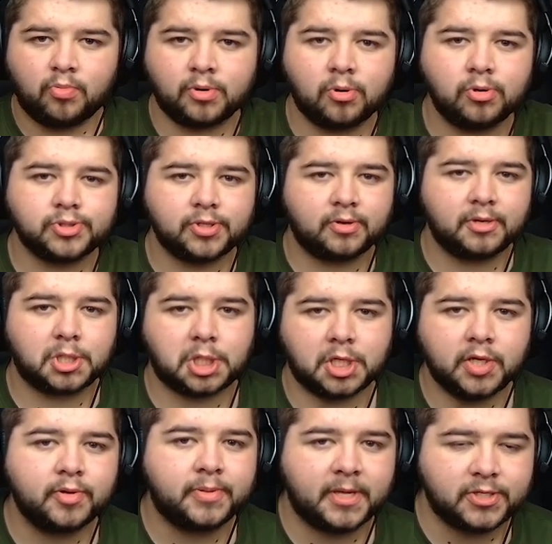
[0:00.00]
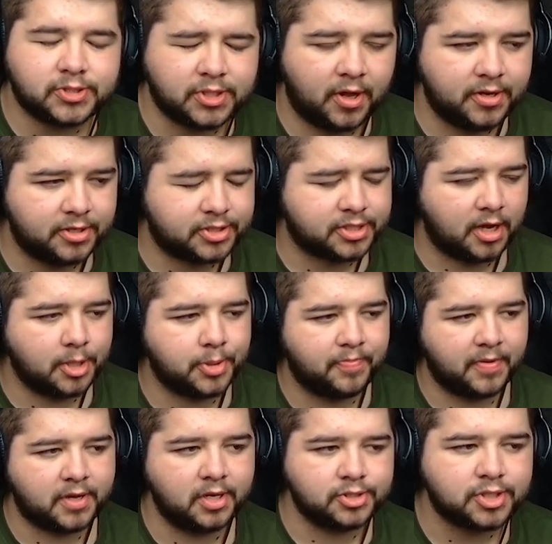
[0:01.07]
We're also going to show you this side of stuff
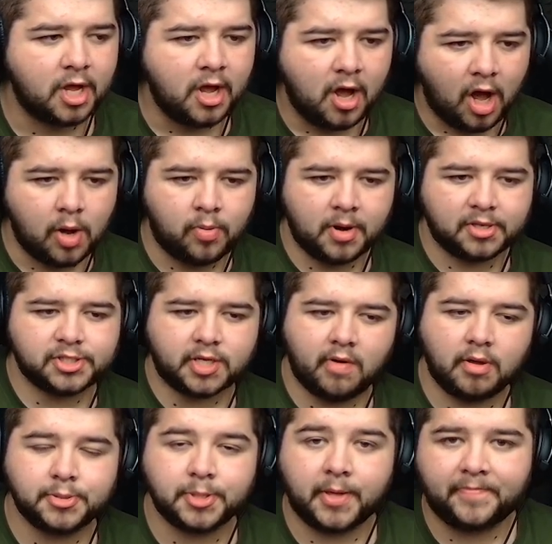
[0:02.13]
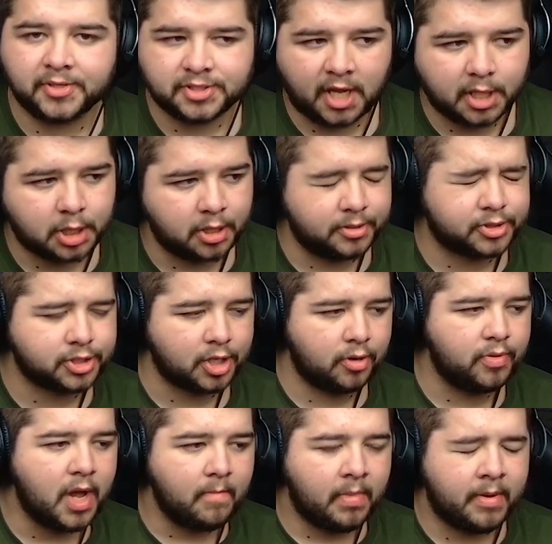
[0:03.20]
because I wanted to go over the possession. So
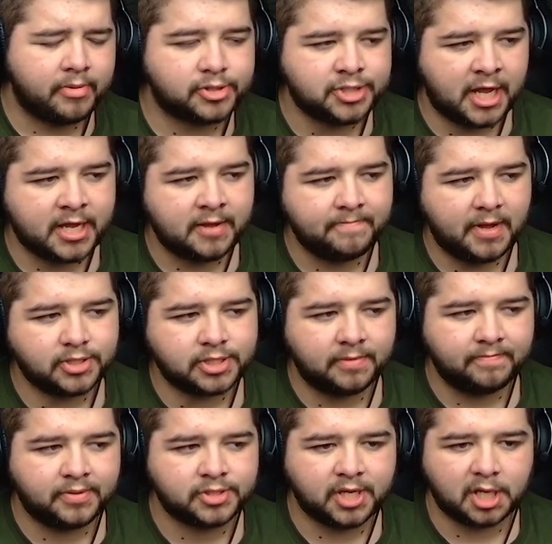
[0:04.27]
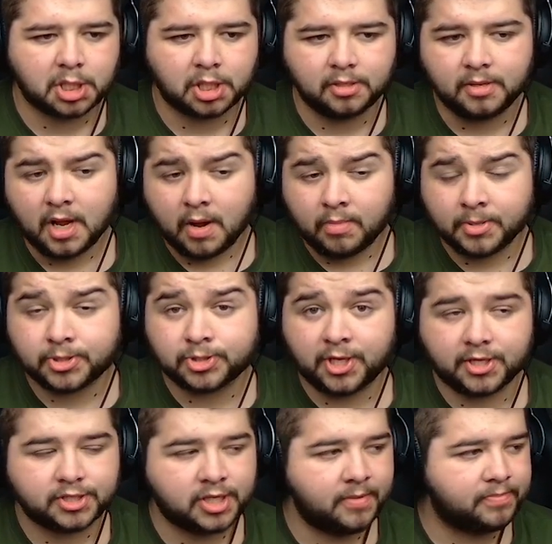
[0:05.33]
we were second best in possession with
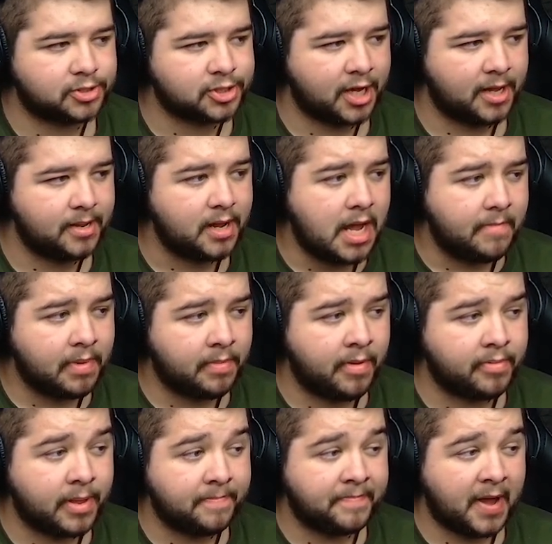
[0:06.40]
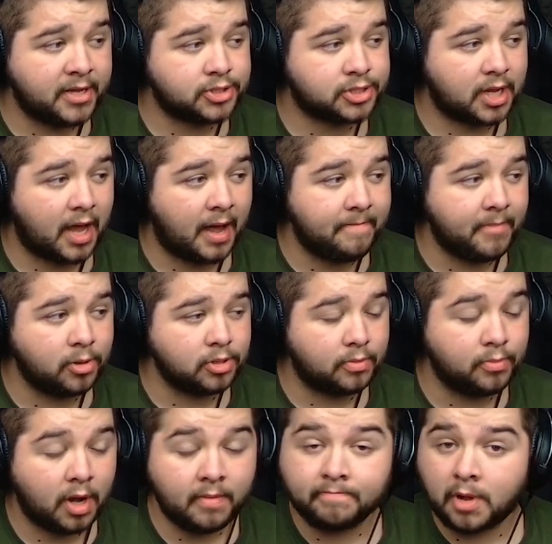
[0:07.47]
60%, but we were the best at
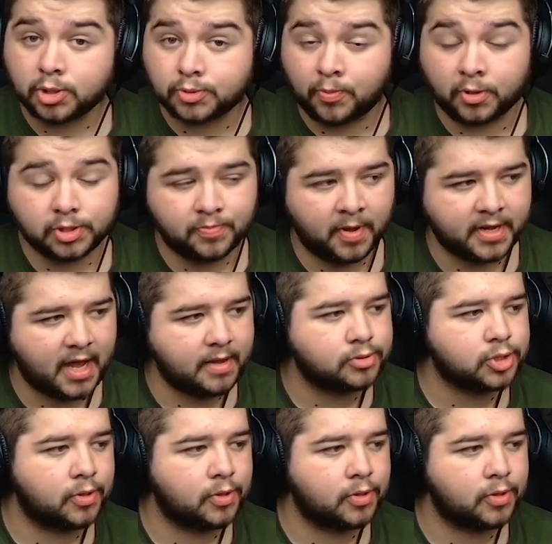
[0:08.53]
most points per game,